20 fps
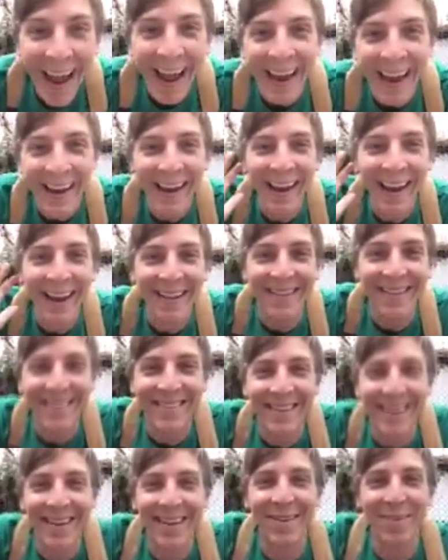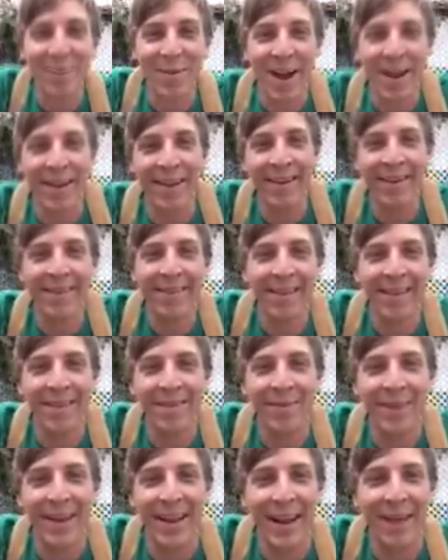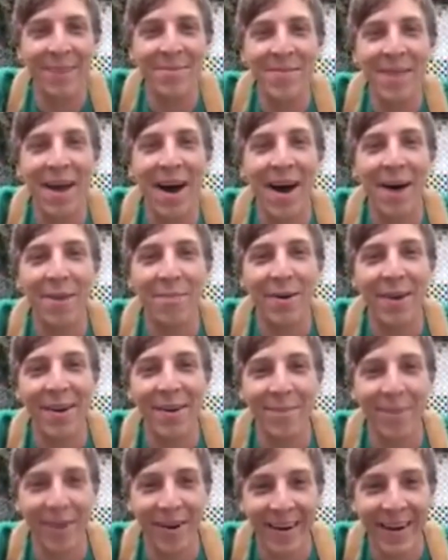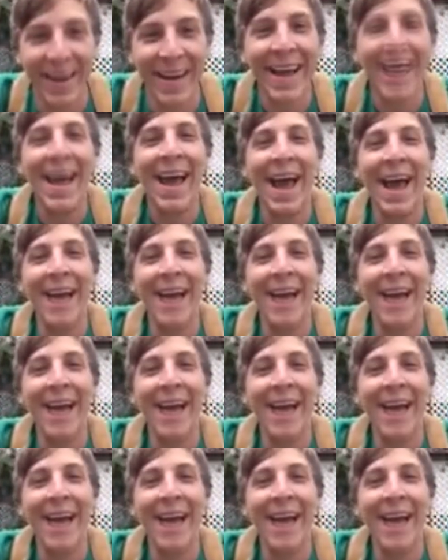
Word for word: hey, it's it's Brennan. That's my name, uh, Brennan Murray,